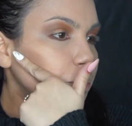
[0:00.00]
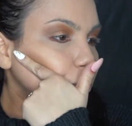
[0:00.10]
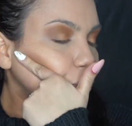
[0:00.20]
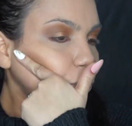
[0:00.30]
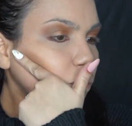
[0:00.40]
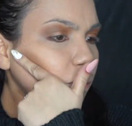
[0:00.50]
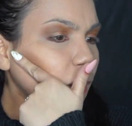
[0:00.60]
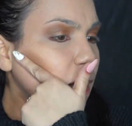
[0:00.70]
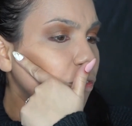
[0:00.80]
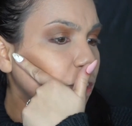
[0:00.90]

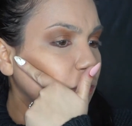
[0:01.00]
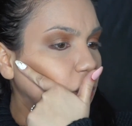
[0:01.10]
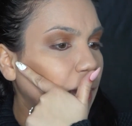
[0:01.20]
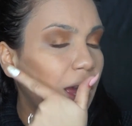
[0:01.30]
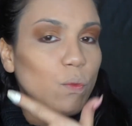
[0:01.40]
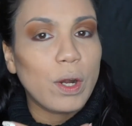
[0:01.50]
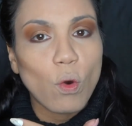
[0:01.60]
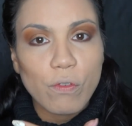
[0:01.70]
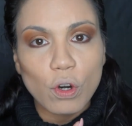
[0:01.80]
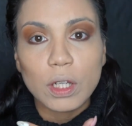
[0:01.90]
And if I feel like I went
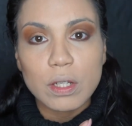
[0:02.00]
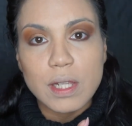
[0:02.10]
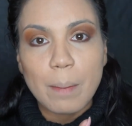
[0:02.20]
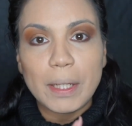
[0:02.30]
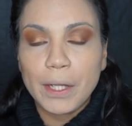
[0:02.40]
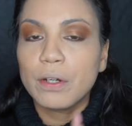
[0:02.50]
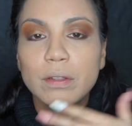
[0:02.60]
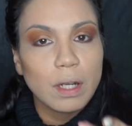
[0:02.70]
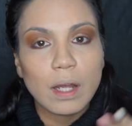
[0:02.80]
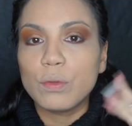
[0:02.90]
over or it looks sloppy later,
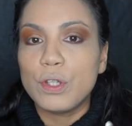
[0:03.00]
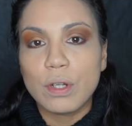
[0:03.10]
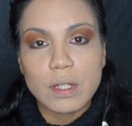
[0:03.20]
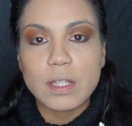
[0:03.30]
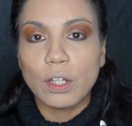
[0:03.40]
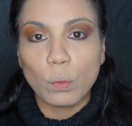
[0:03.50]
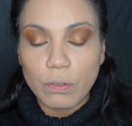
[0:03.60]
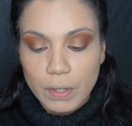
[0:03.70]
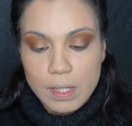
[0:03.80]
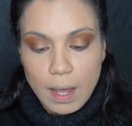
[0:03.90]
concealer will
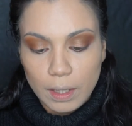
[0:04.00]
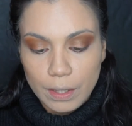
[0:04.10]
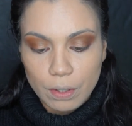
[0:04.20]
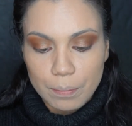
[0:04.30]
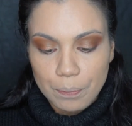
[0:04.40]
fix that later.